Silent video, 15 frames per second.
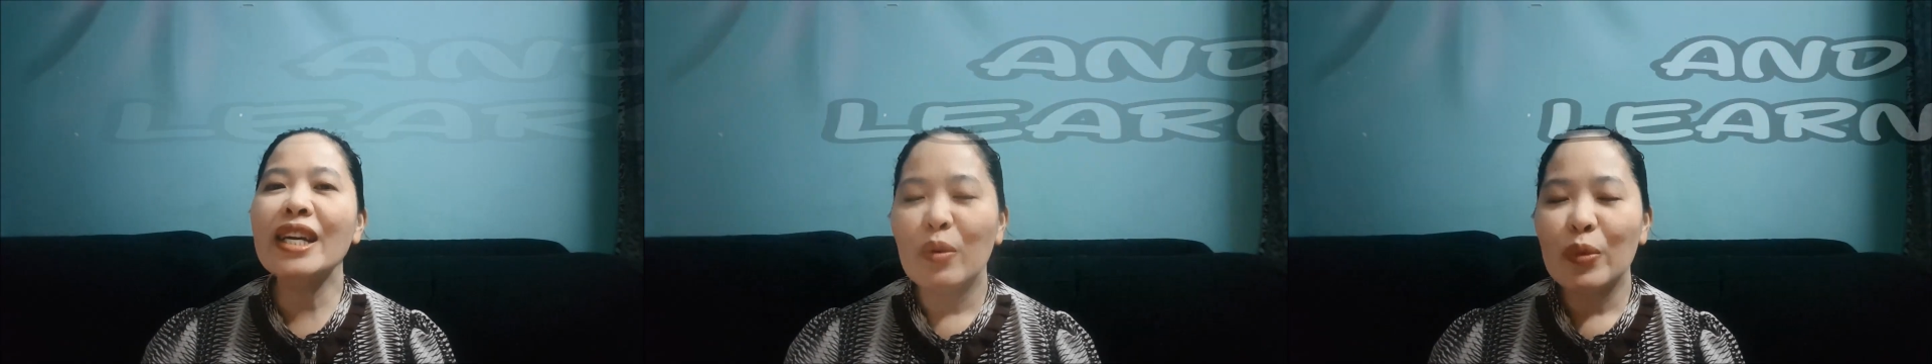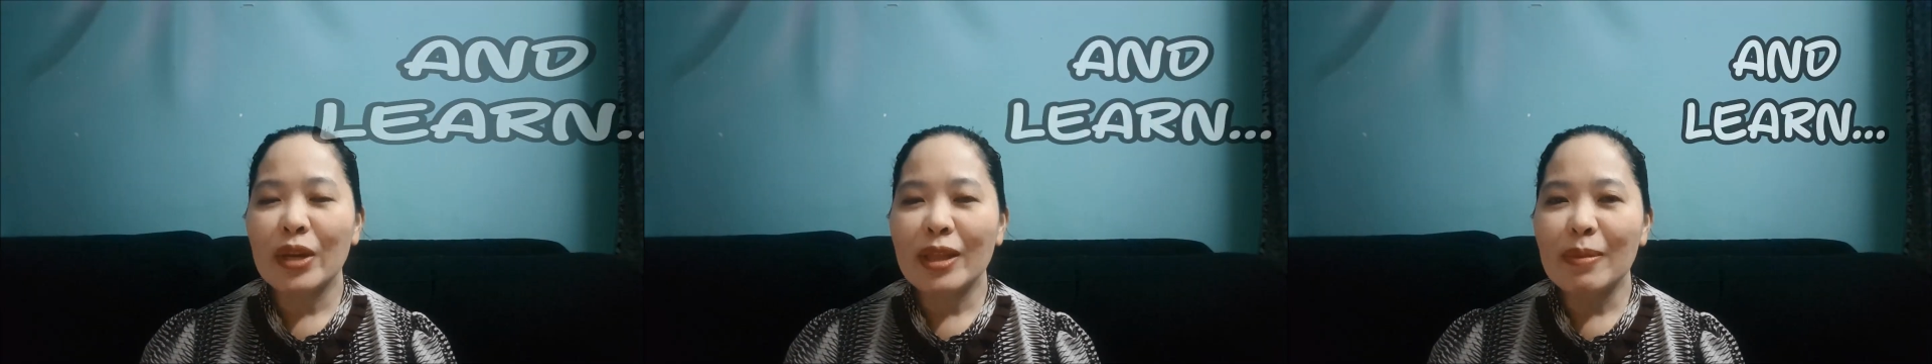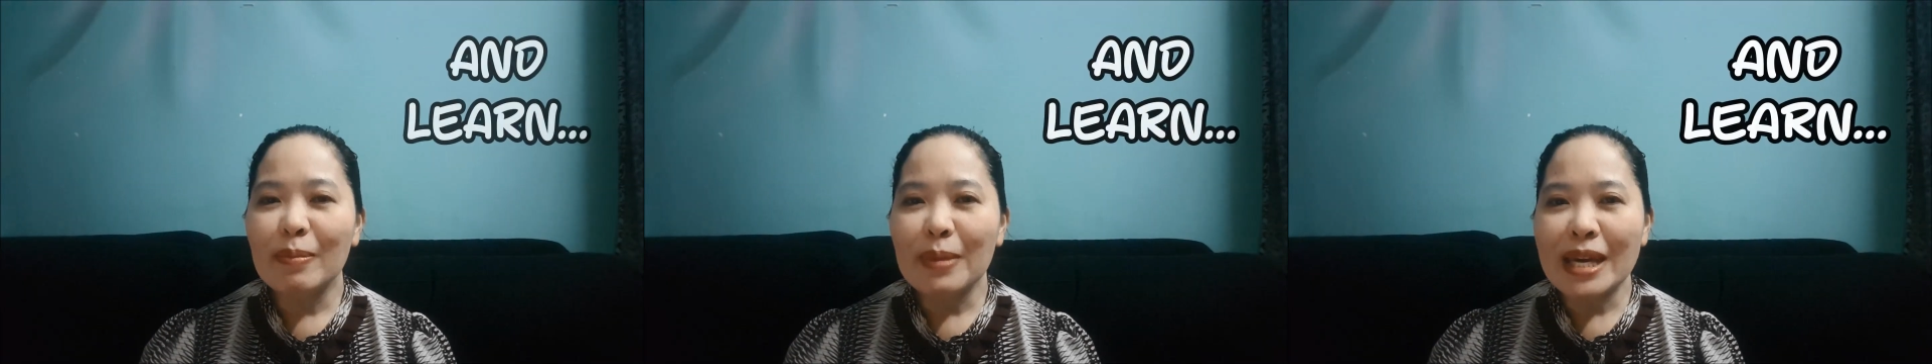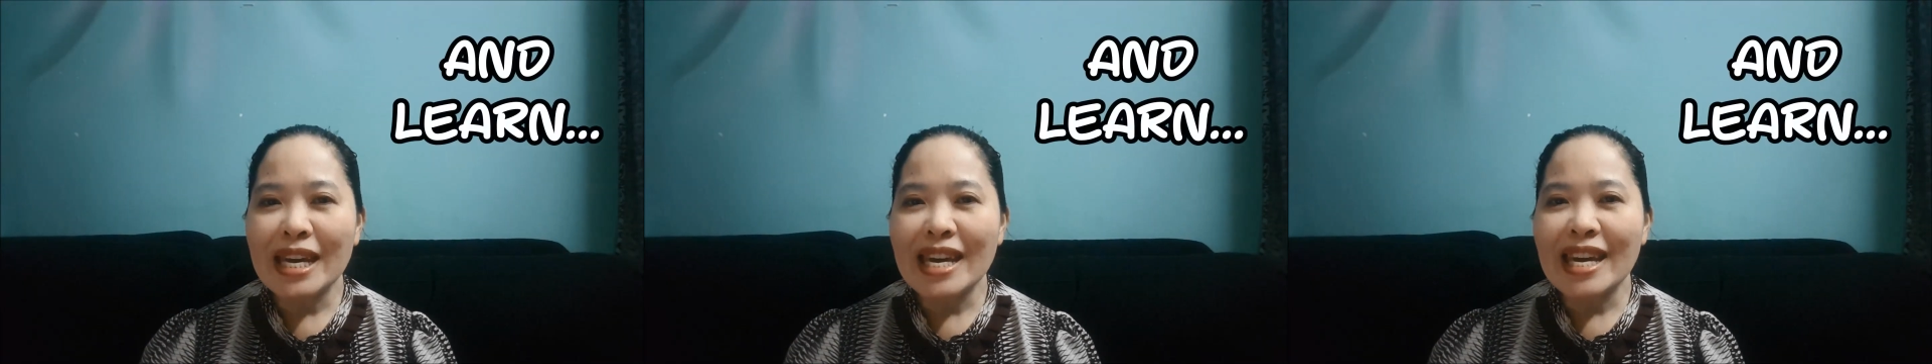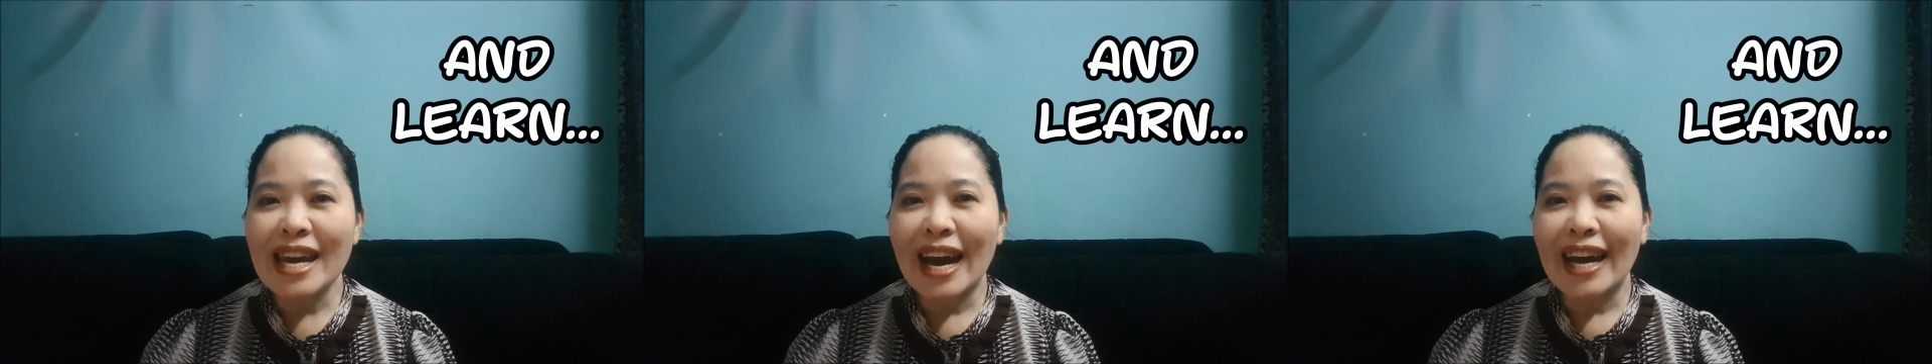with
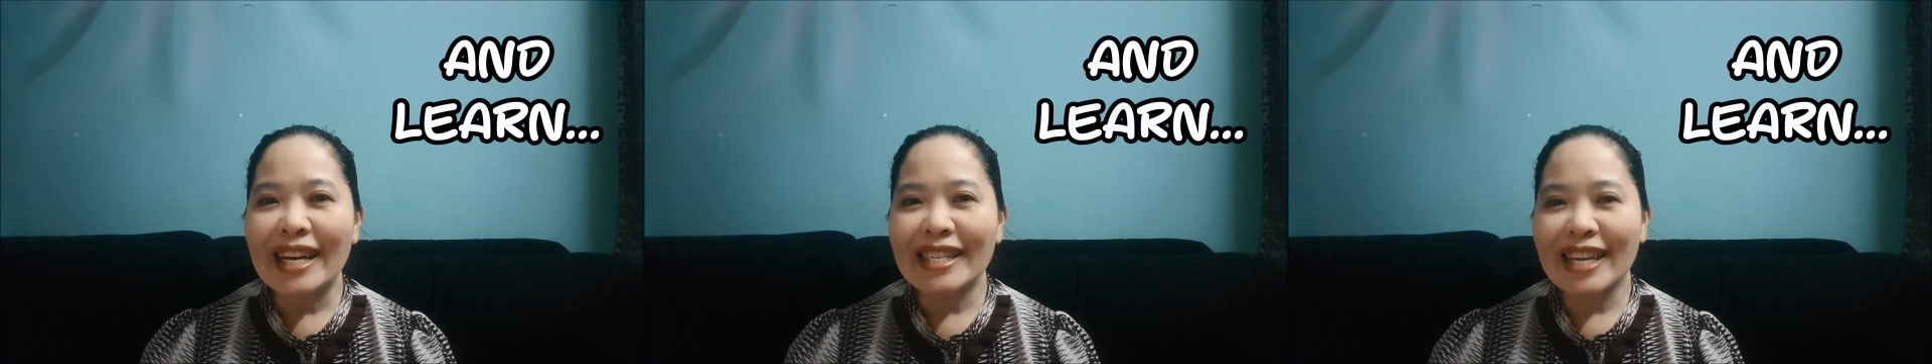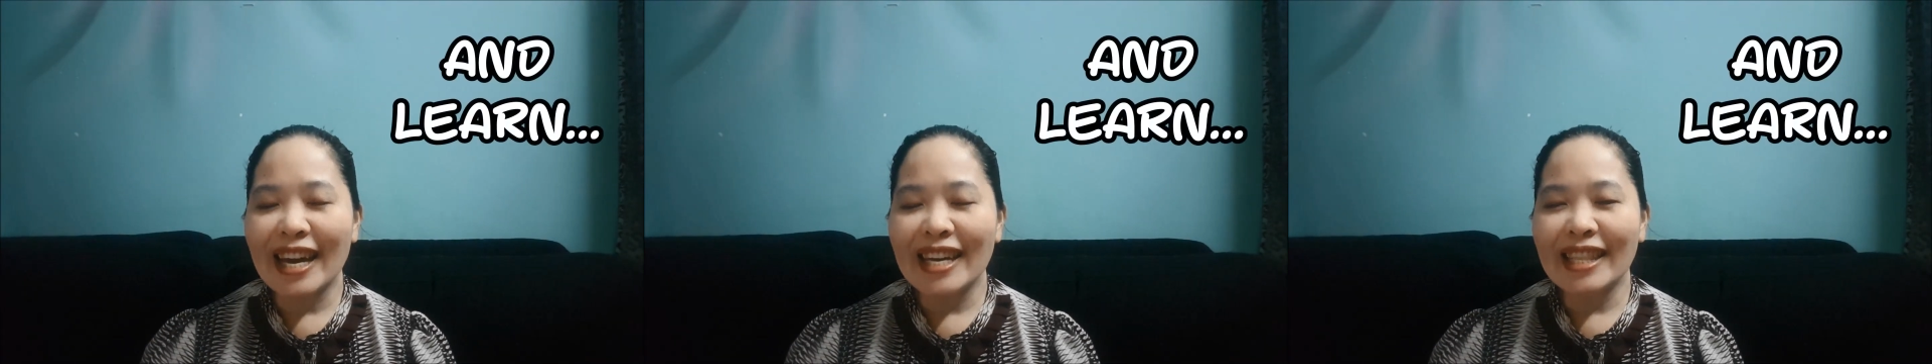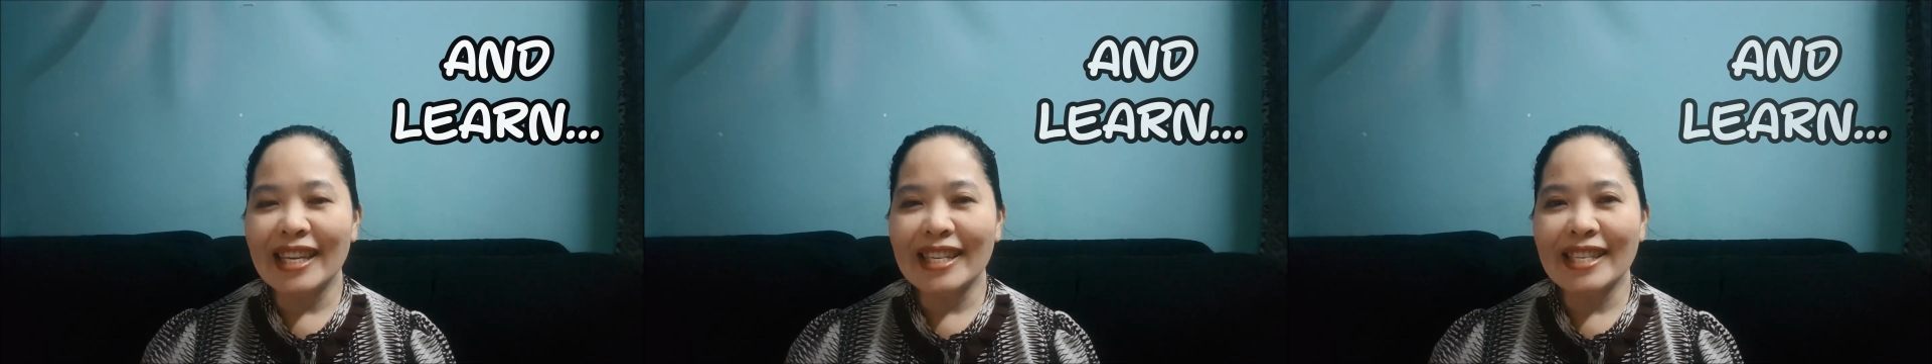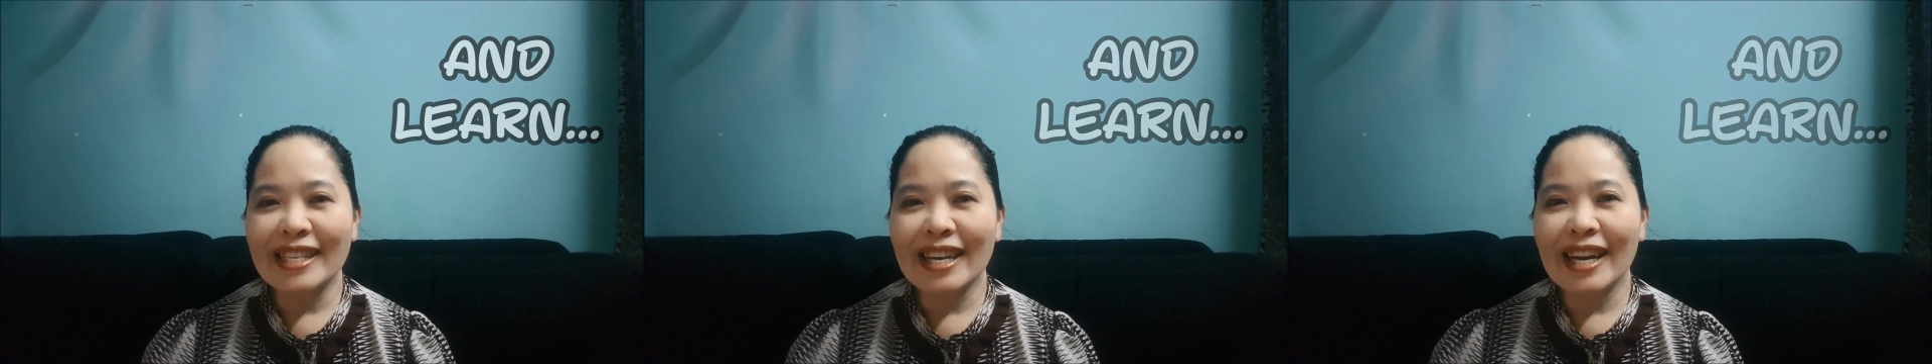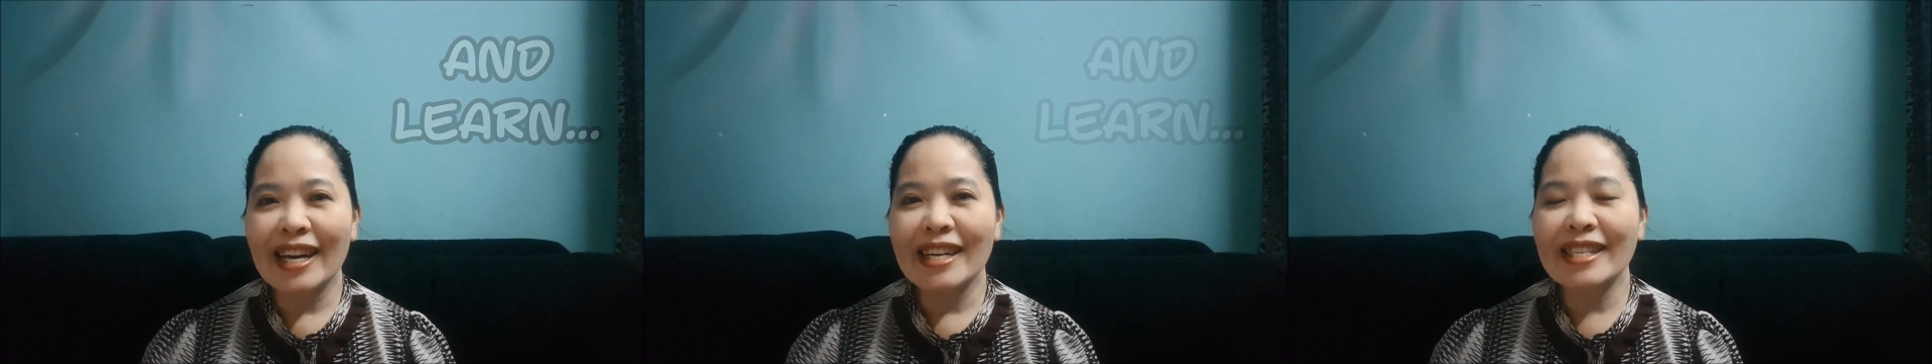me as I
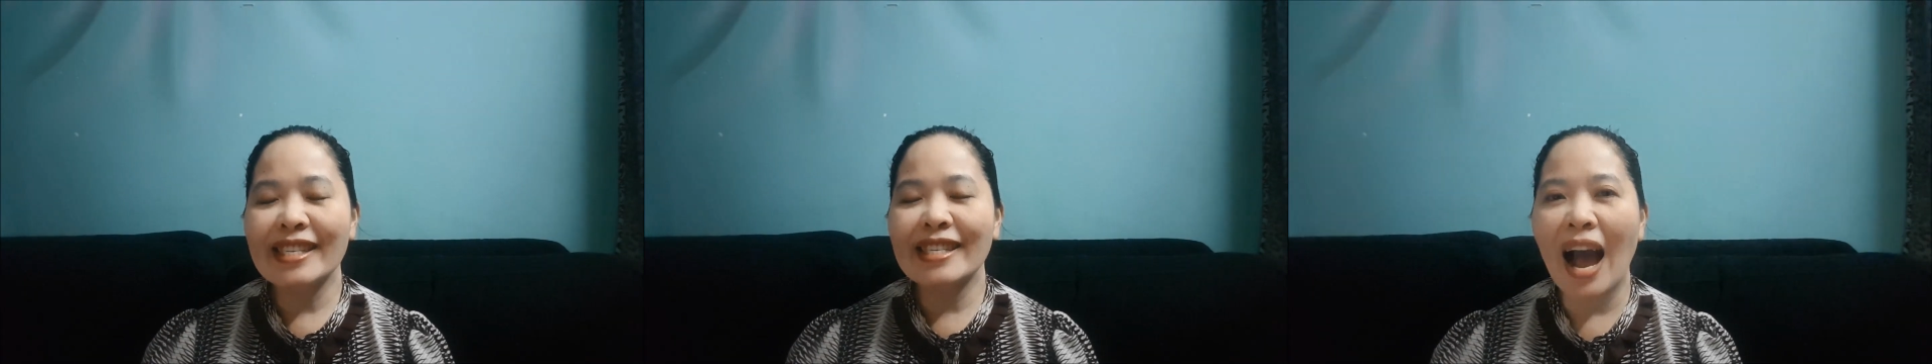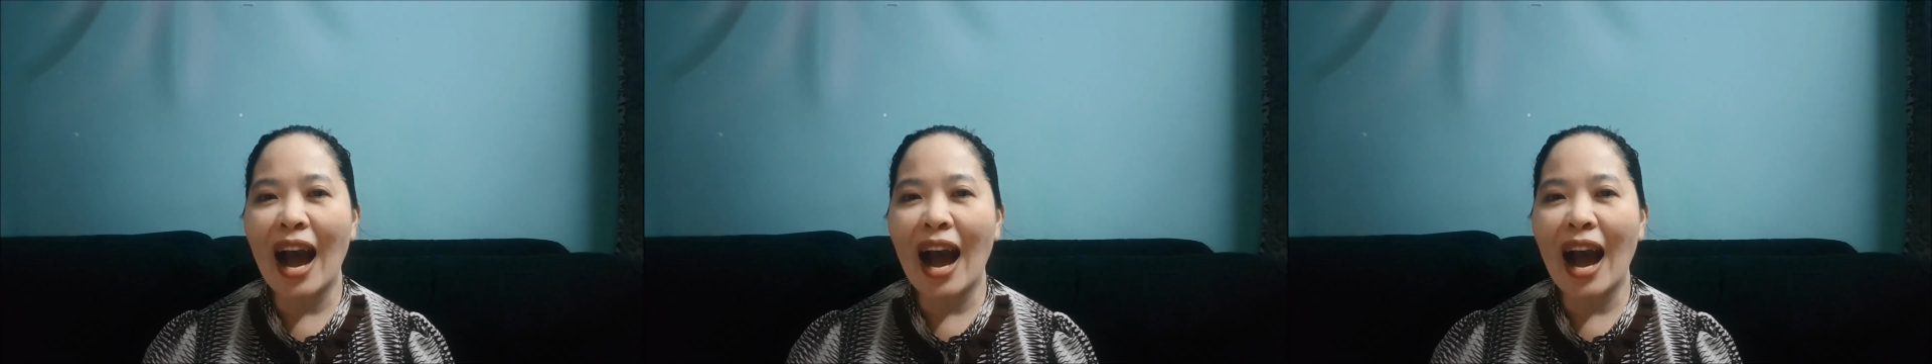discuss